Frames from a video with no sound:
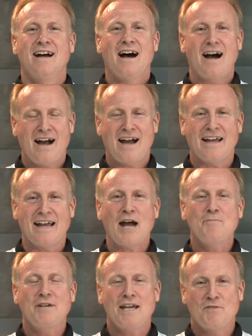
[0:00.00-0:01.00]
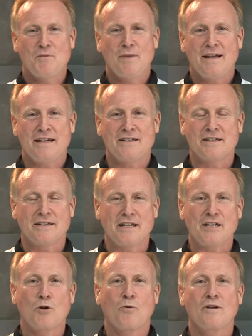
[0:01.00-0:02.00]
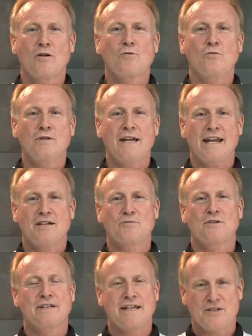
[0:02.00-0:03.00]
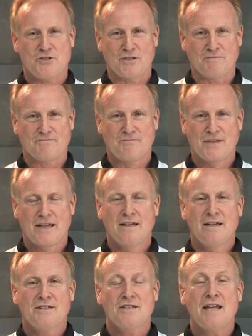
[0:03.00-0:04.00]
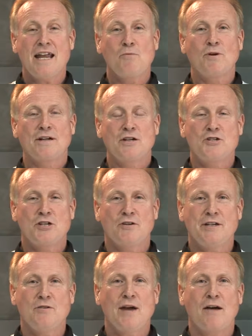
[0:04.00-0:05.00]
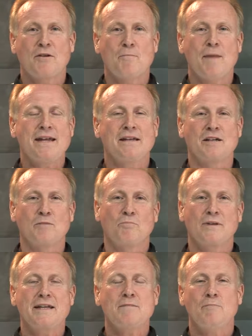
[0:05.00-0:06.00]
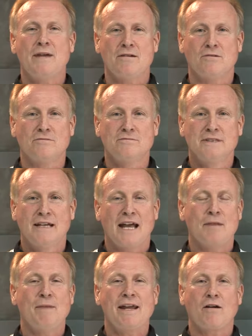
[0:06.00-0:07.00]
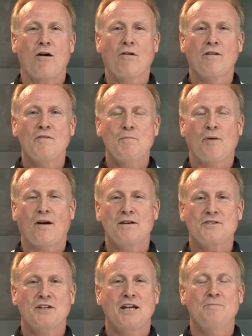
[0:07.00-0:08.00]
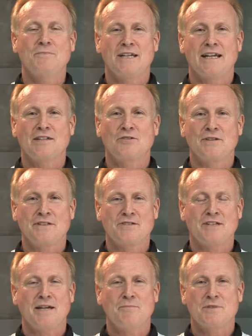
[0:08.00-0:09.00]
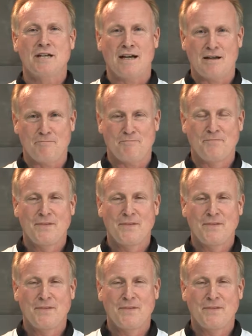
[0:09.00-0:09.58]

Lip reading: Hi, I'm Kevin Bennington at Your Local Caterer Kitchen. Today we're going to show you how to make a complete meal and make all of the parts come together at the same time.